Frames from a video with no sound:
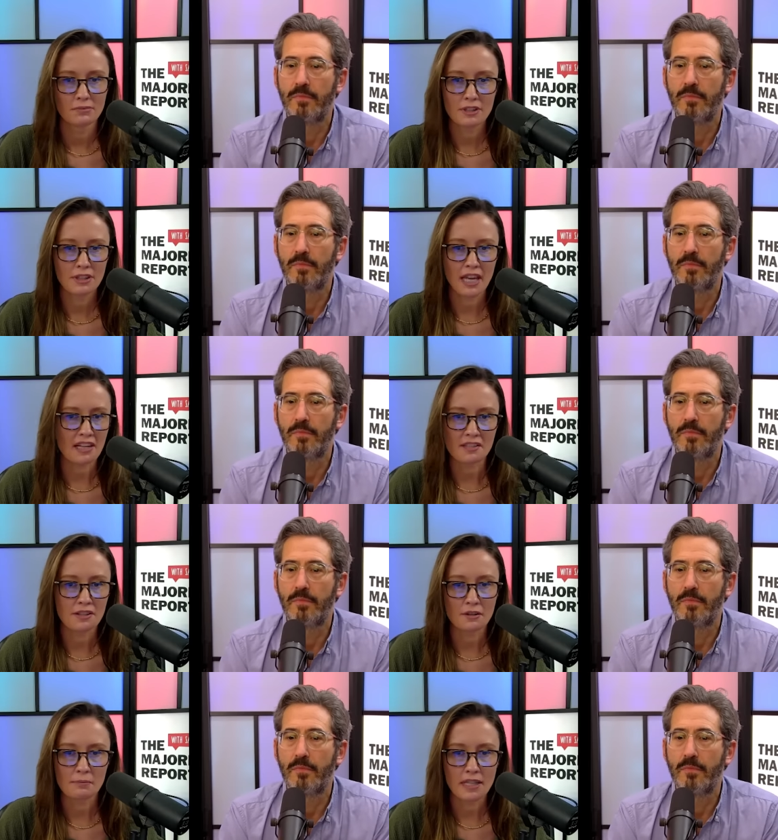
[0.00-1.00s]
Speaker 1: the case
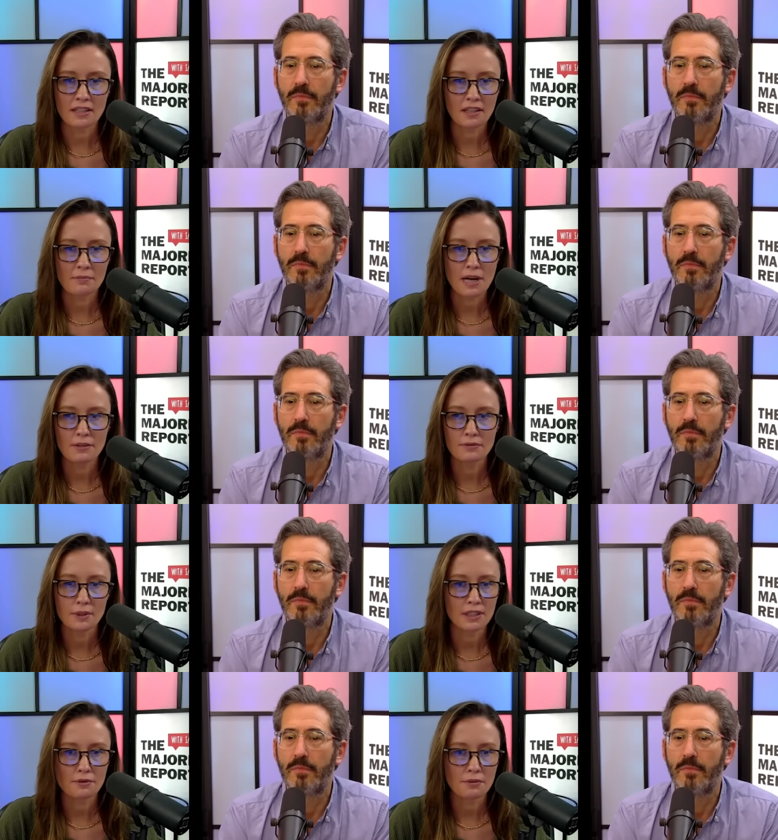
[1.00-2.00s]
that you're making about
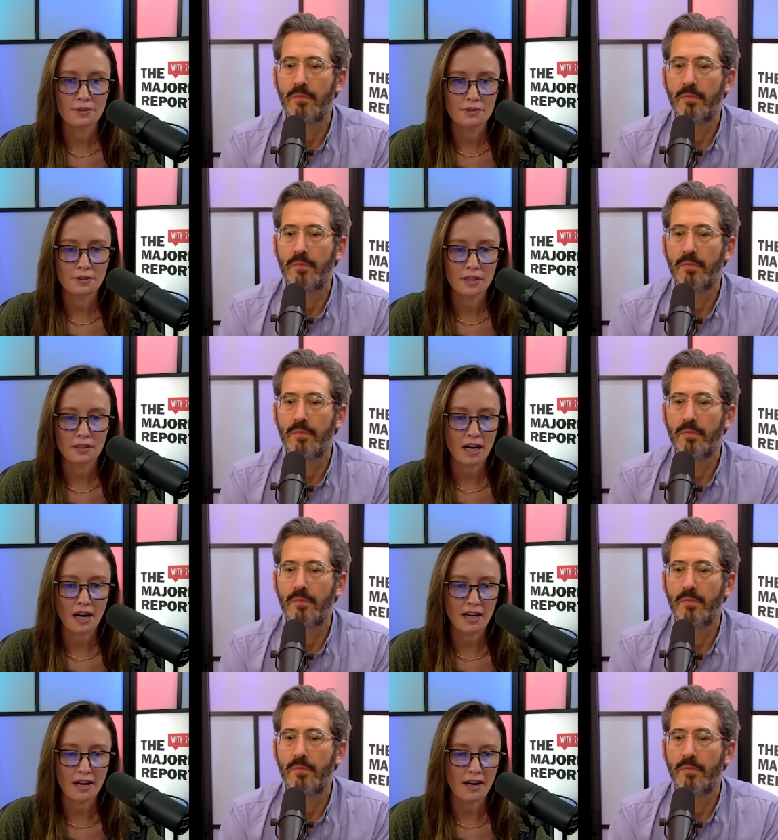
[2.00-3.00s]
what Israel's doing.
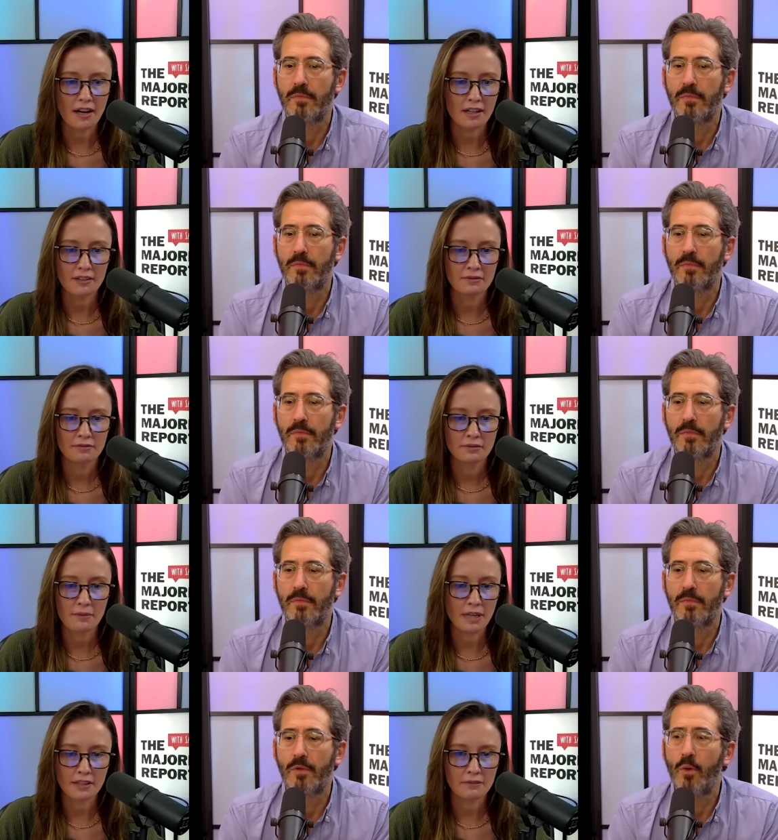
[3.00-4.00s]
I, I, I
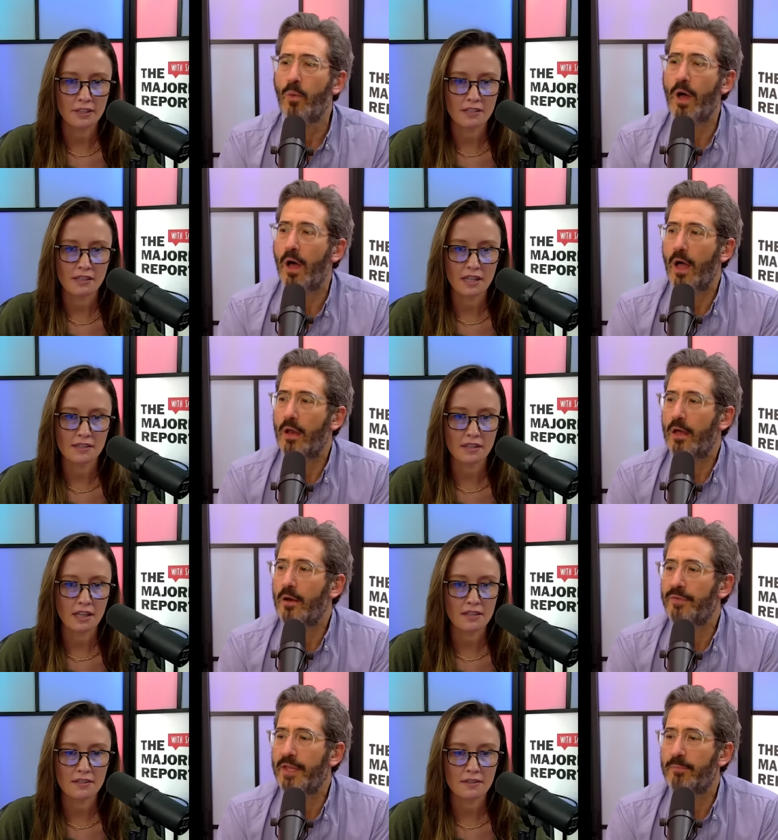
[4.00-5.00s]
I'm not convinced. Well, I, I
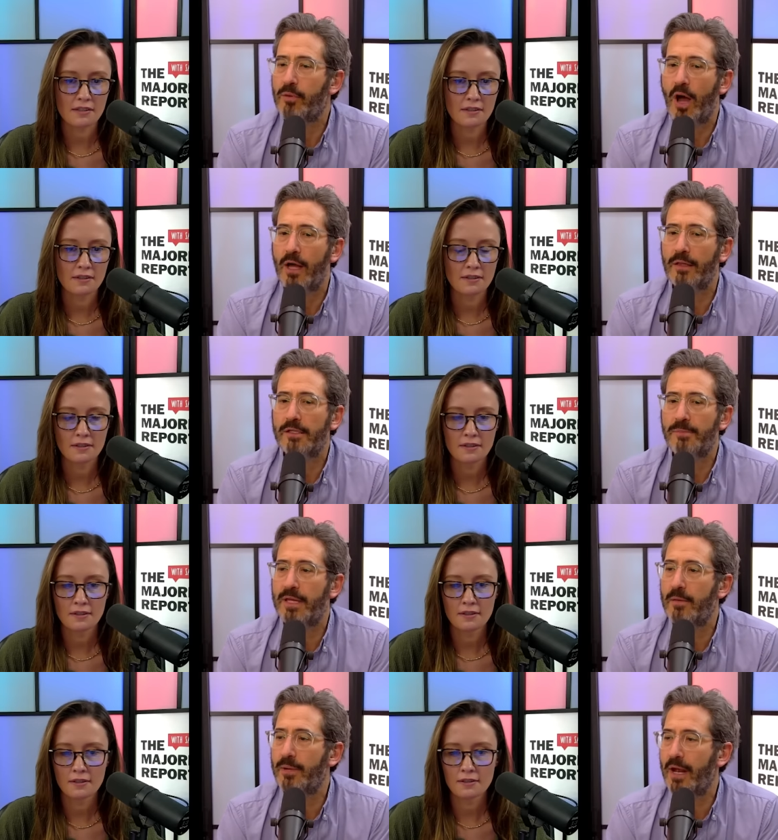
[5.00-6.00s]
don't
Speaker 2: think broadly
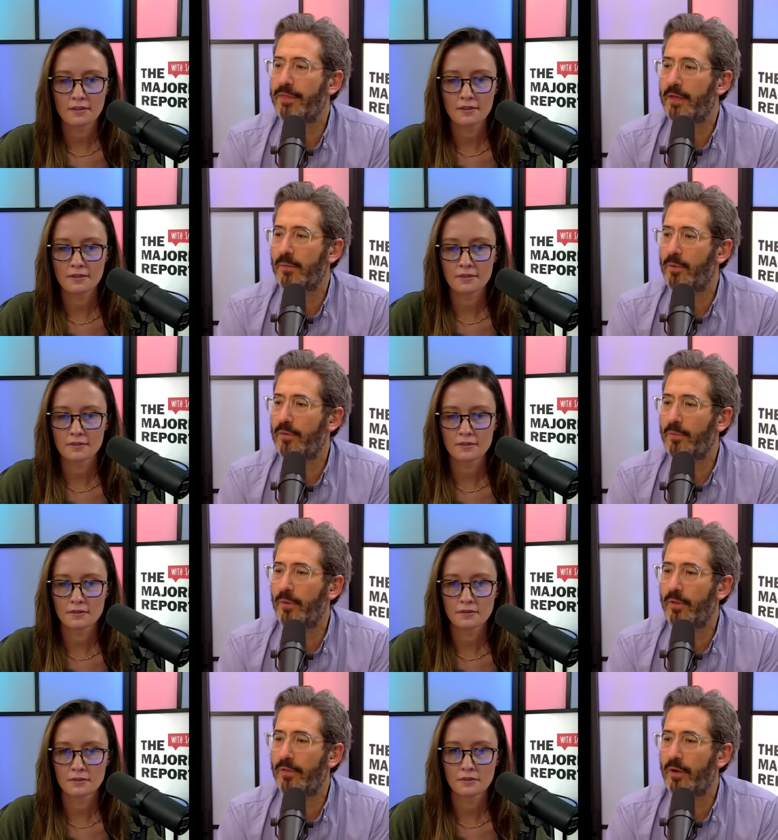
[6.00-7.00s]
speaking, but I think with
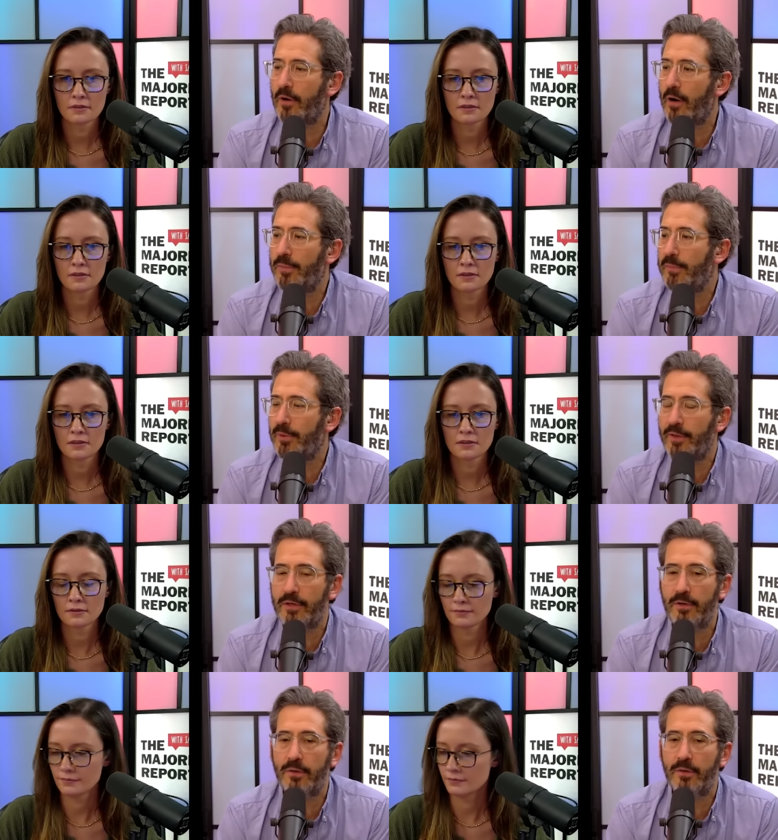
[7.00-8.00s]
with there are people
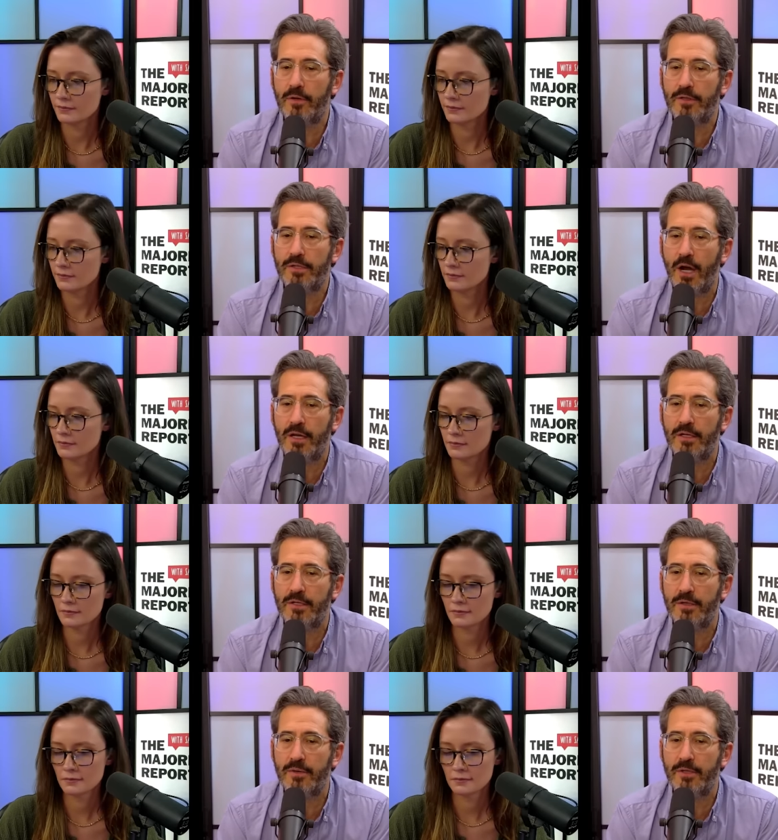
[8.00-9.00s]
that you you're
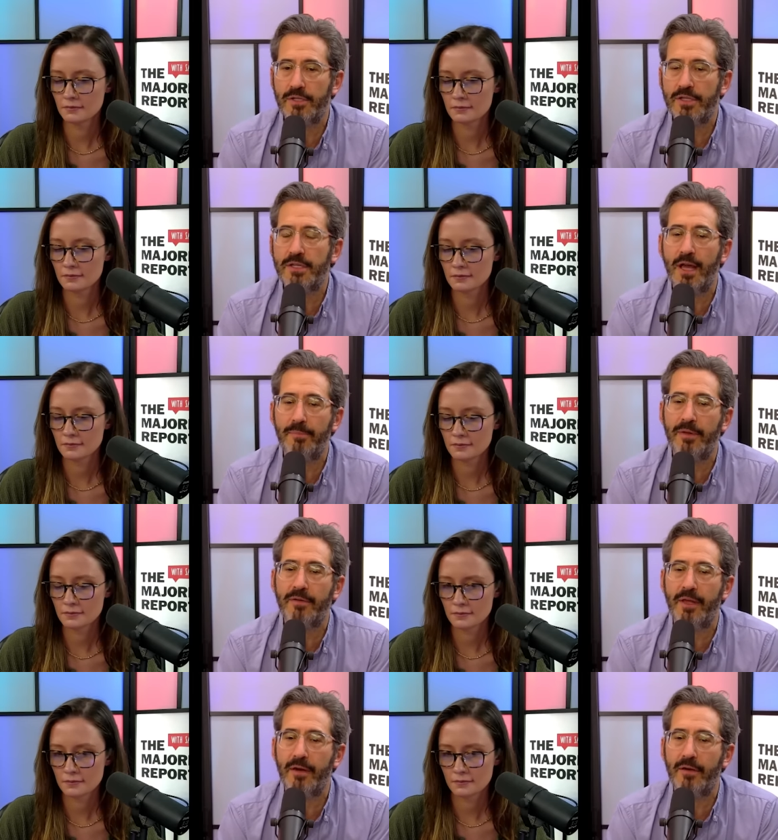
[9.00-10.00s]
talking to, and she's up
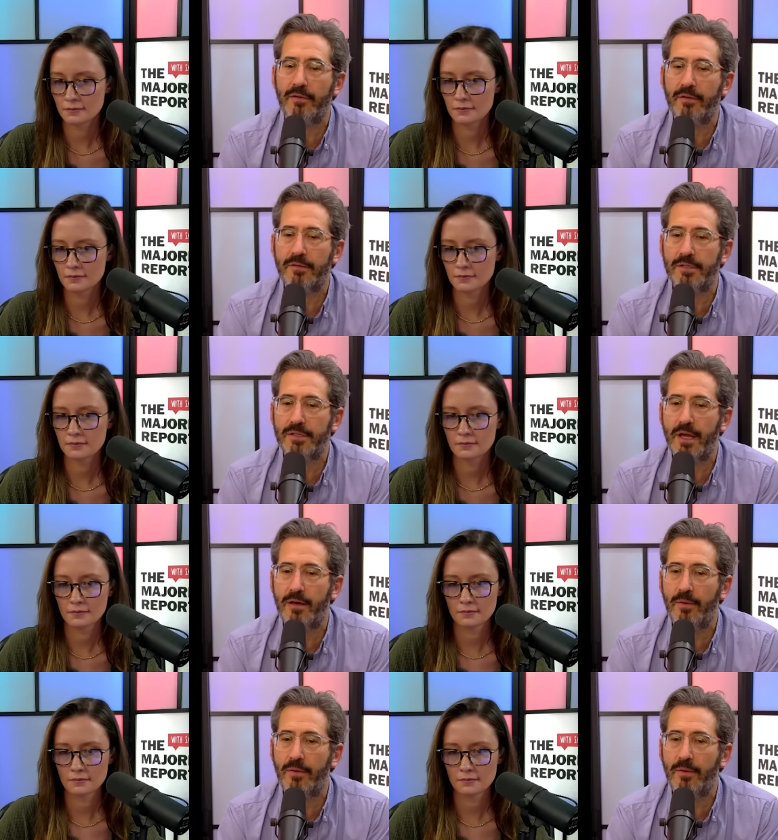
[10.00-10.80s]
in there, and, and she's got